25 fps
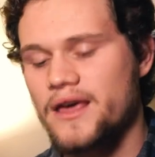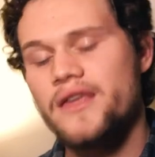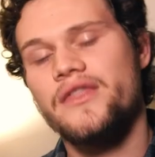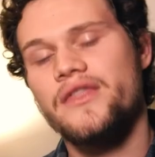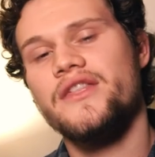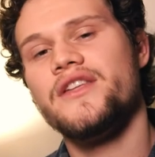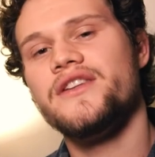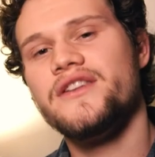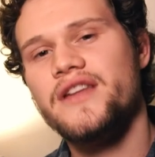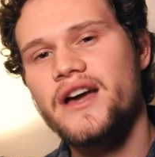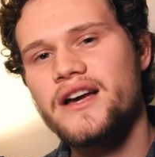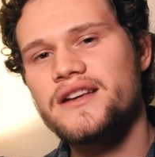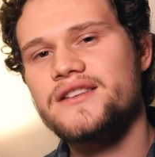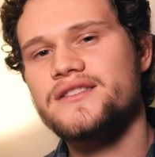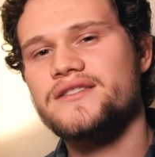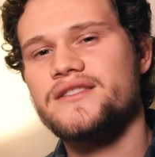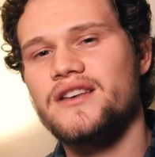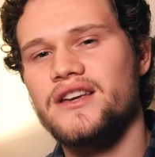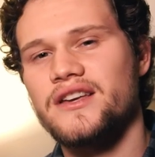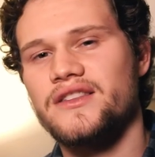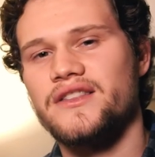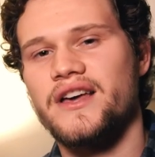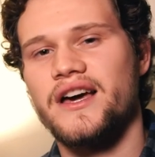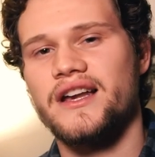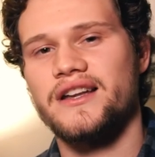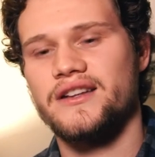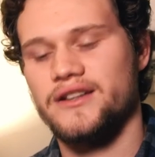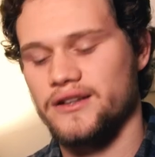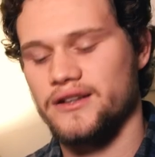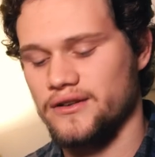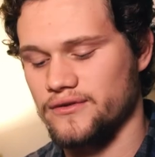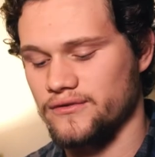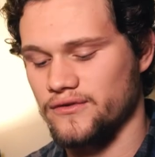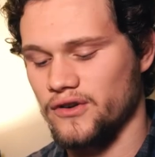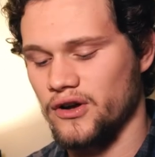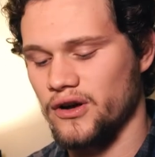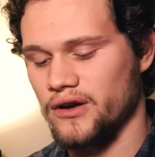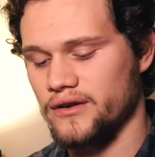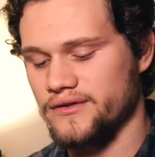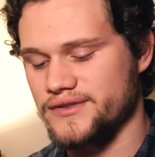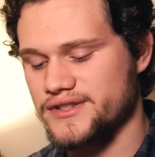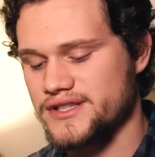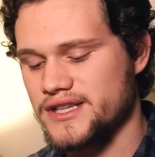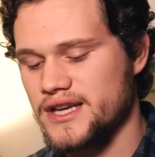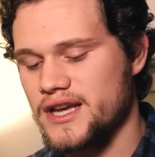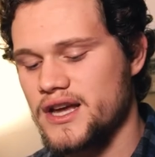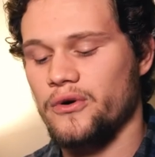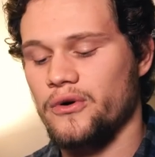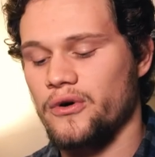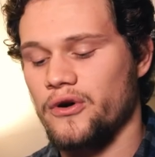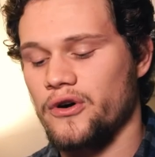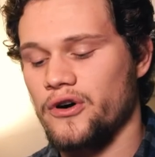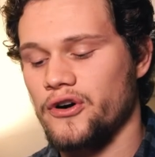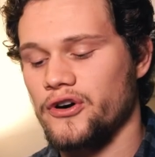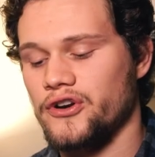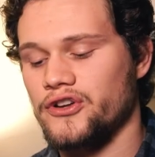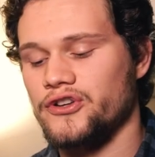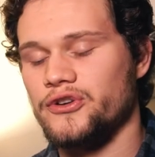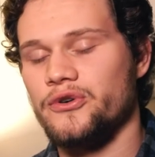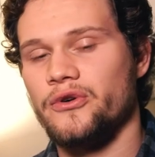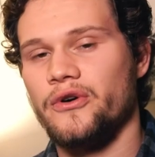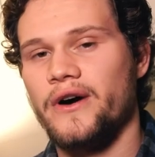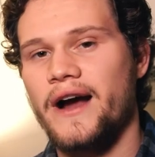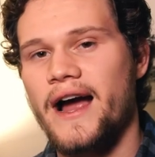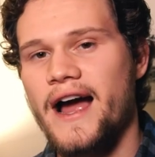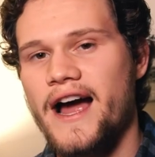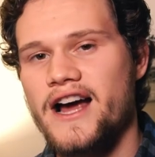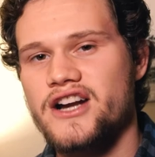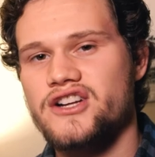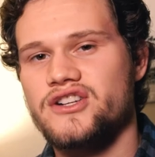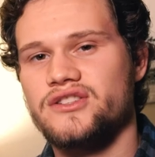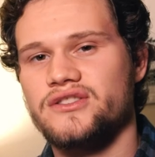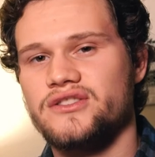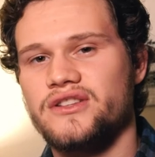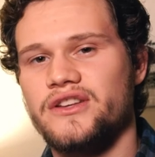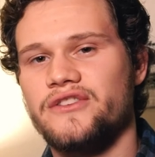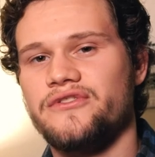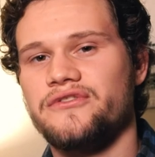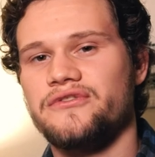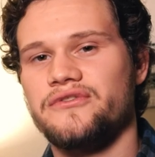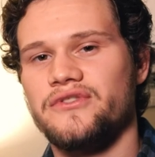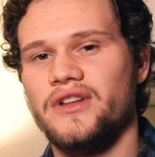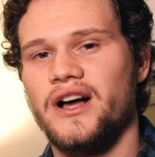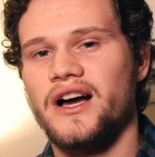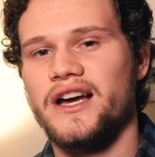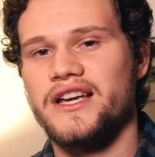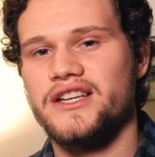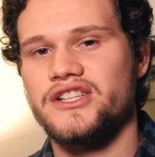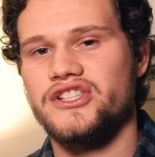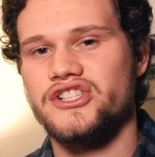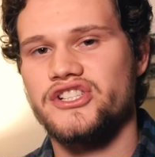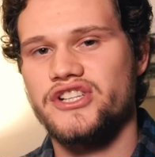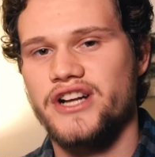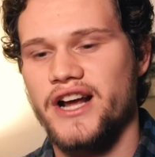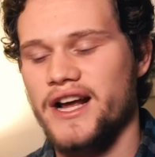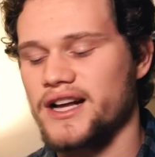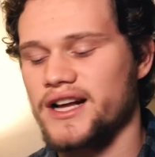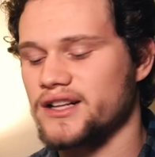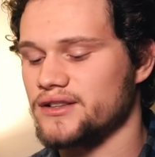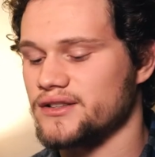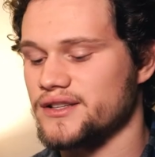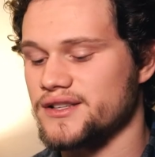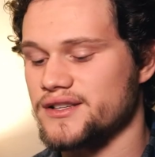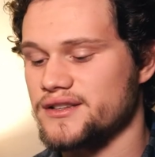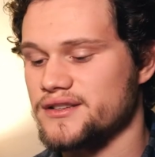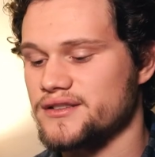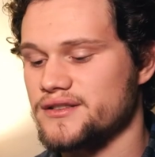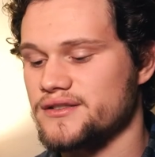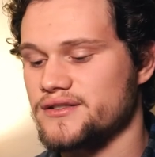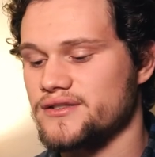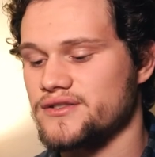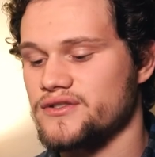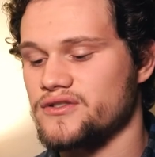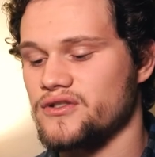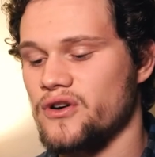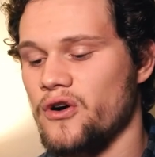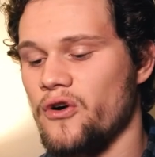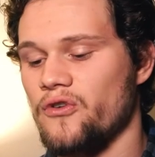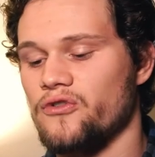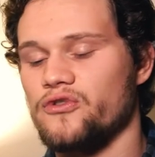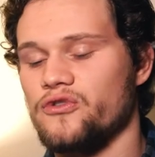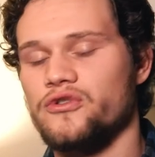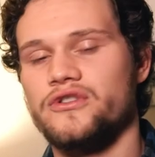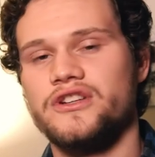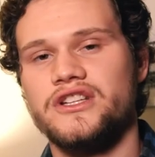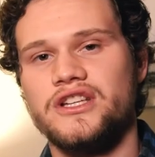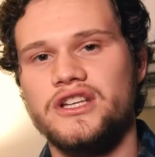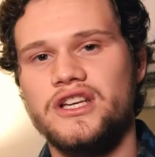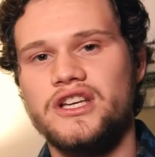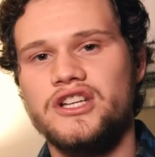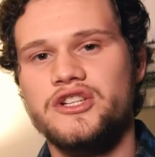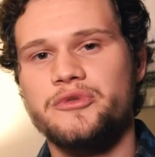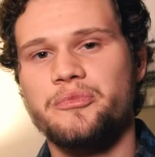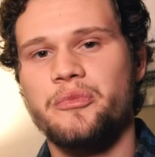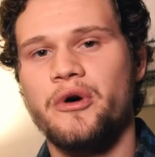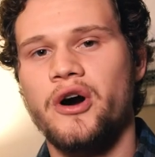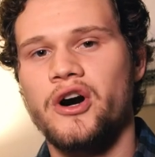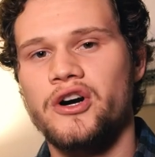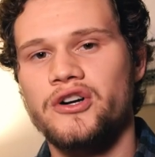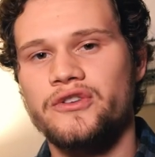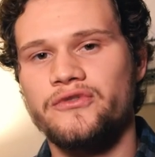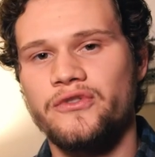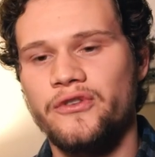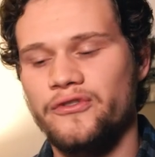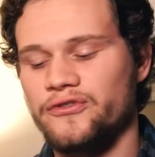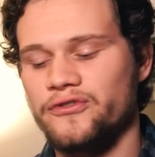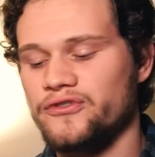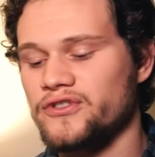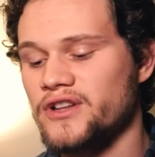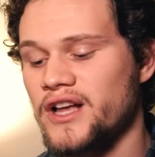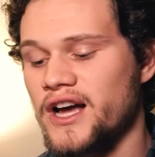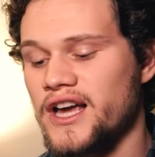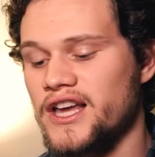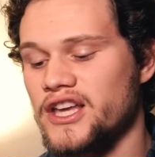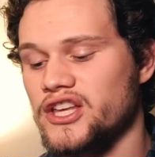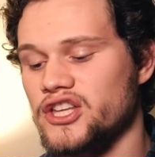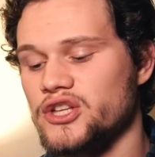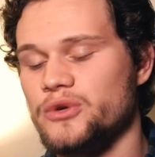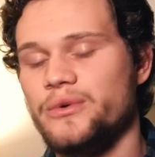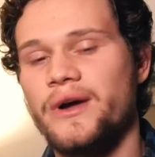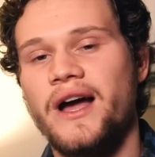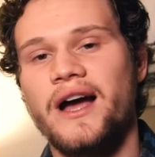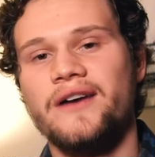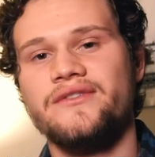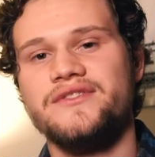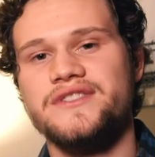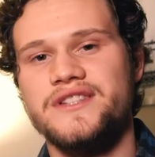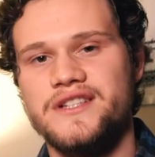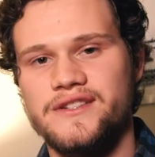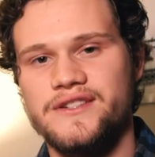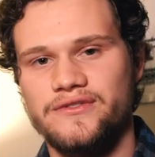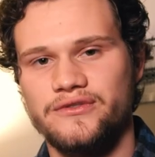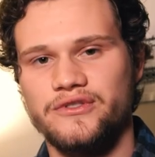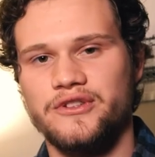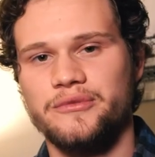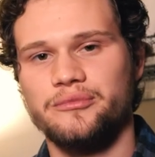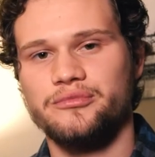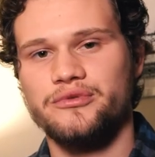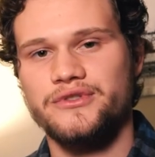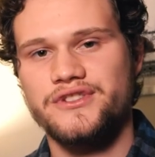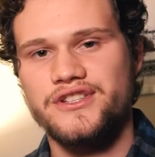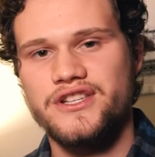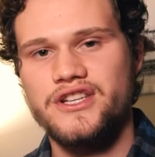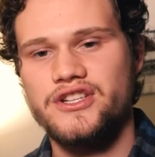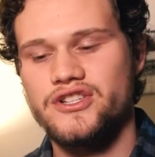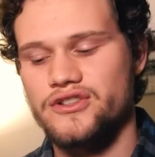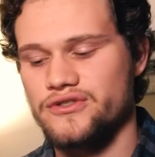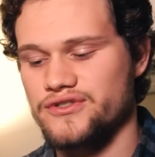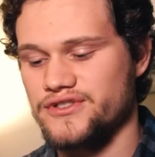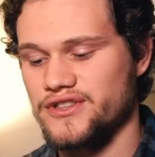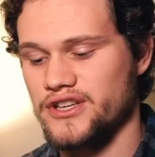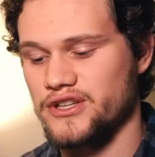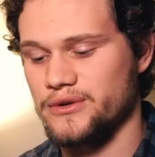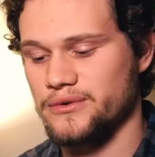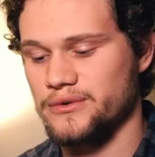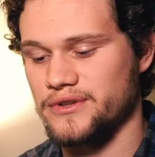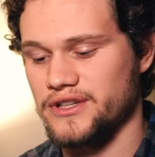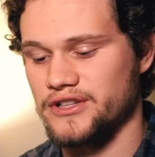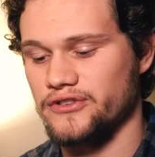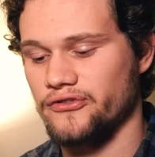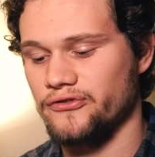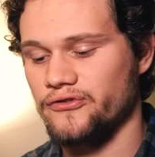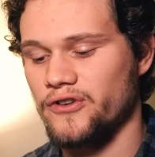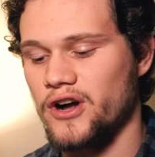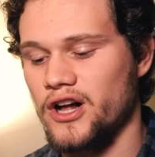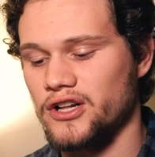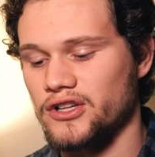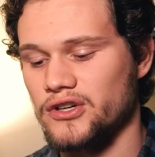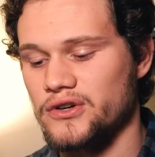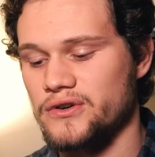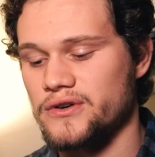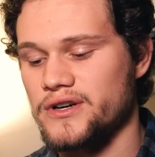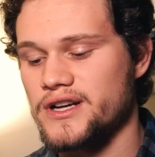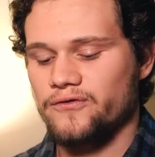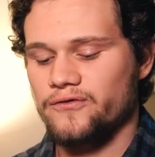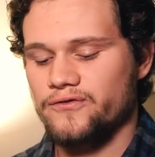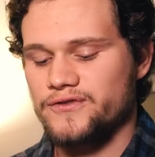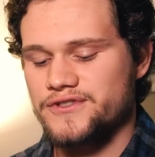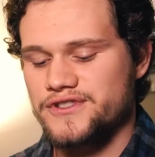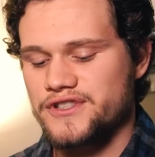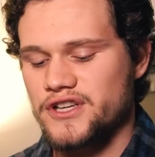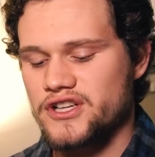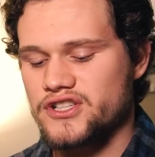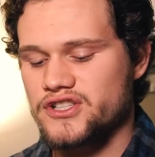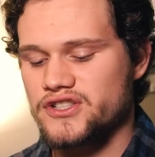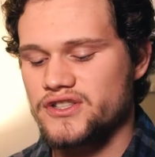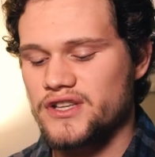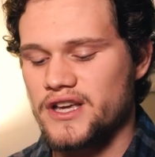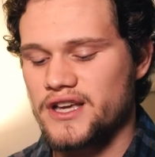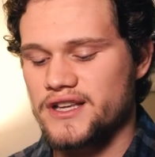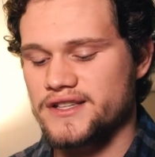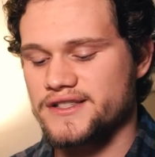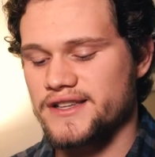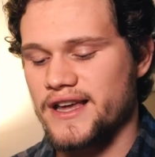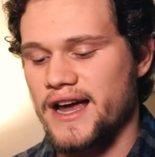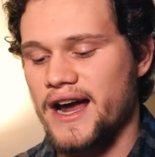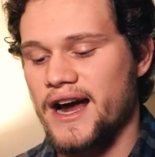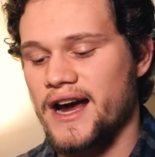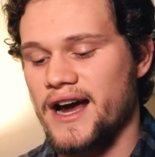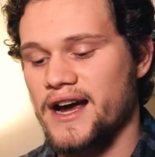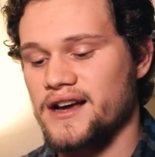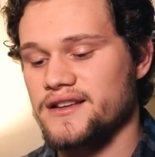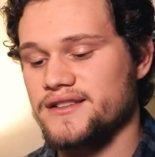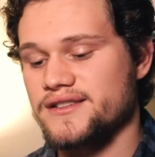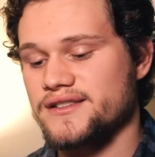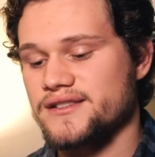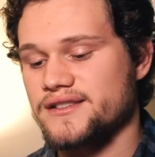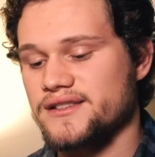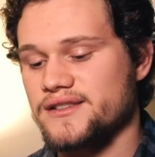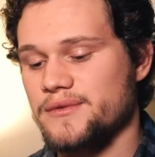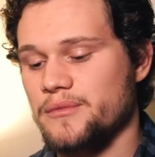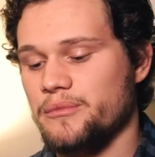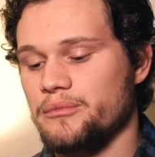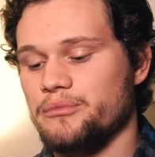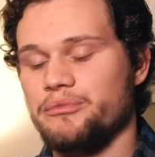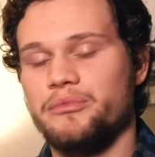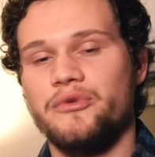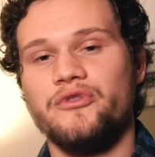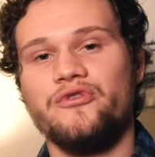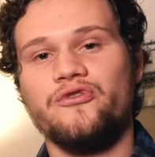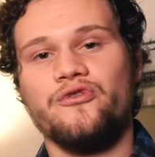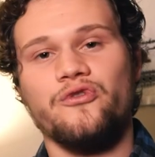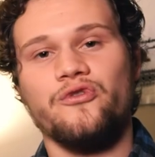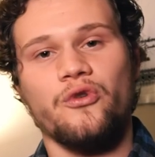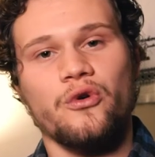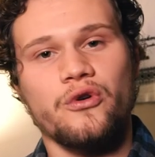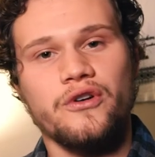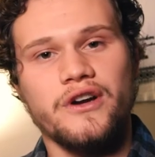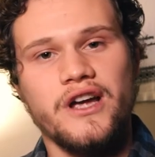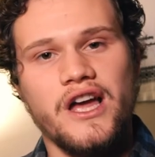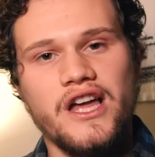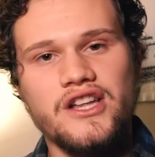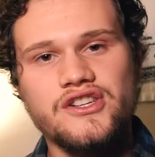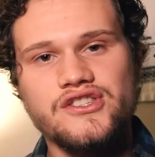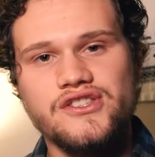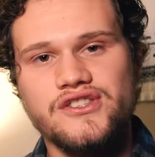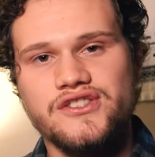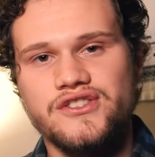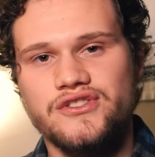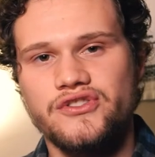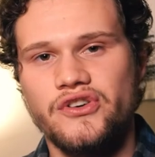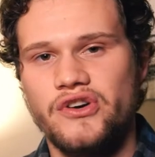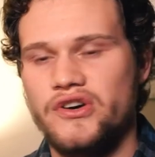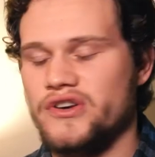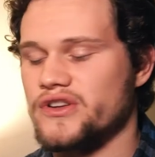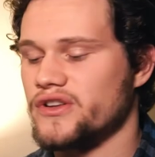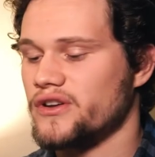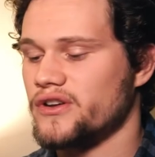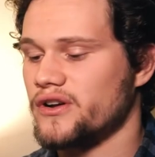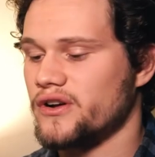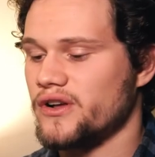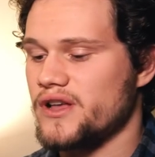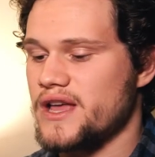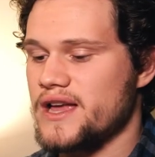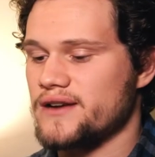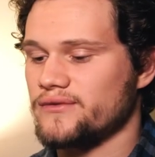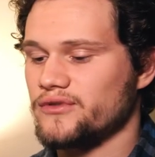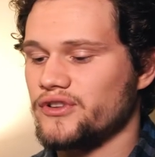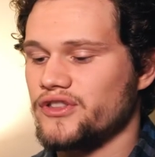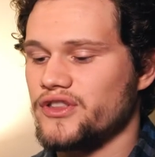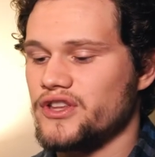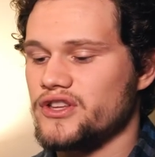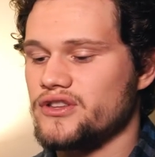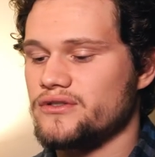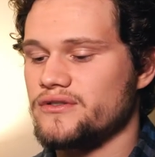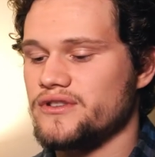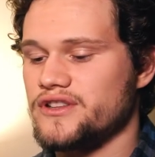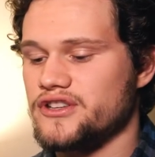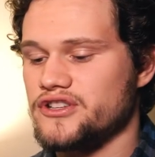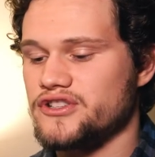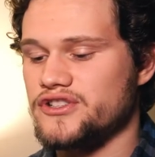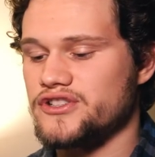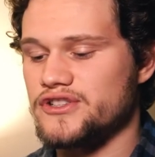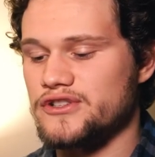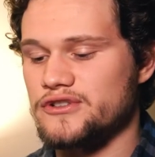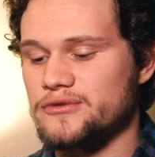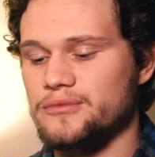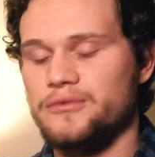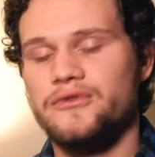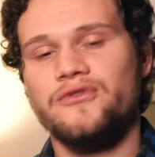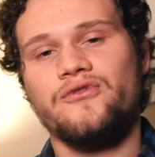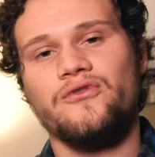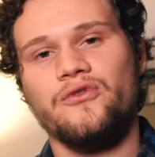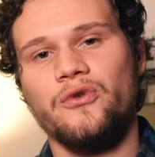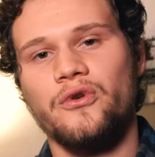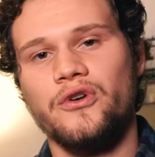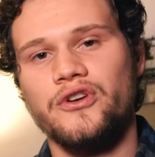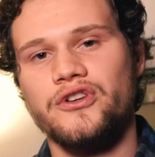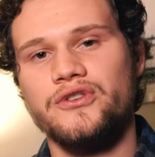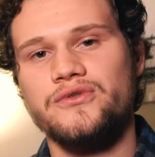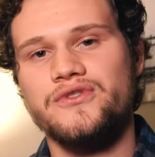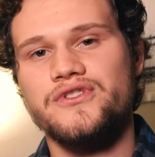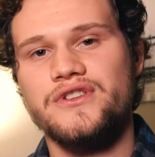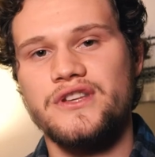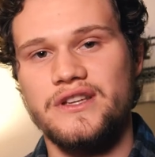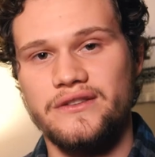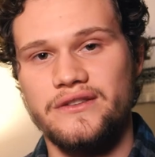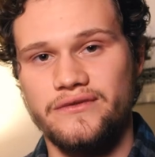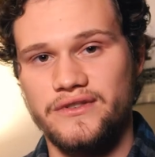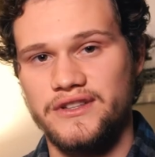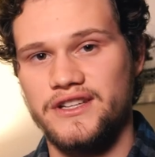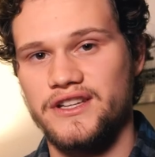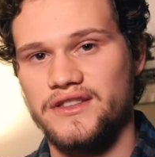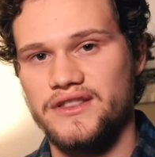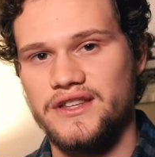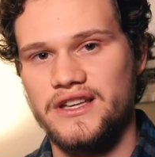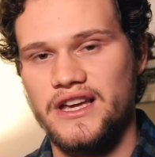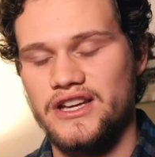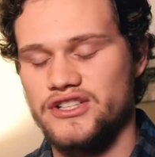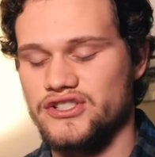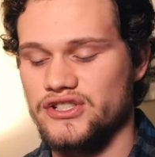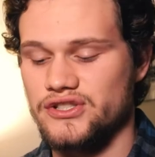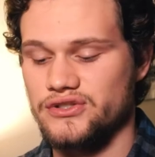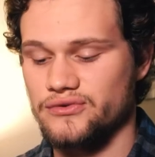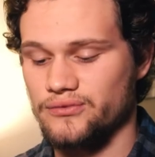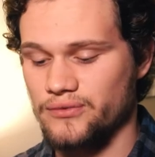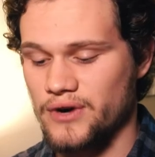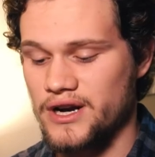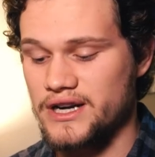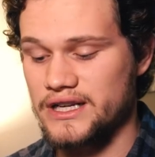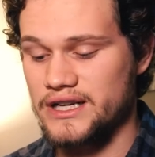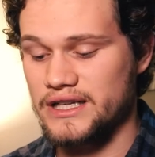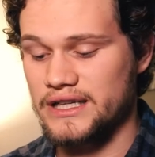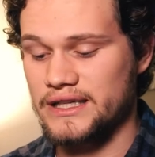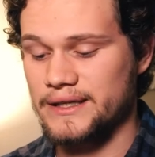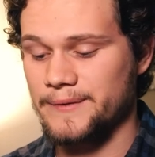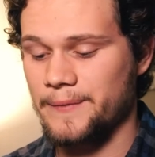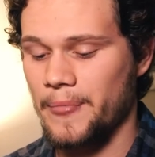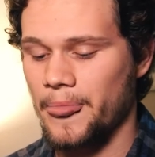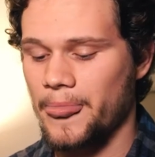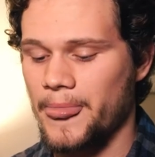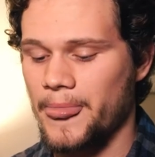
The next thing that it involves are your actually flying checklists. So for each part of a flight, you have different procedures that you need to follow. Such things as before engine start, everything you need to do before you even get the engines running.